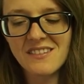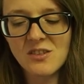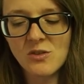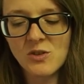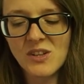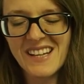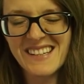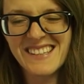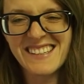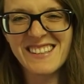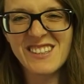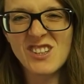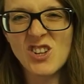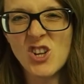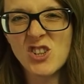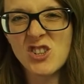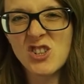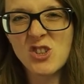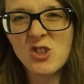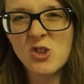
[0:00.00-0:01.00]
so that's
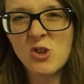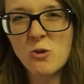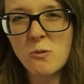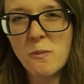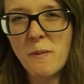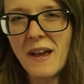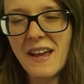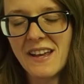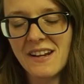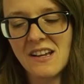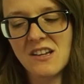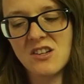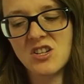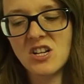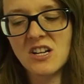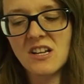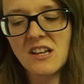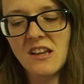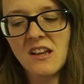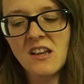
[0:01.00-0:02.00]
not too bad
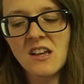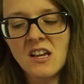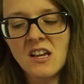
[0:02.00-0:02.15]
actually.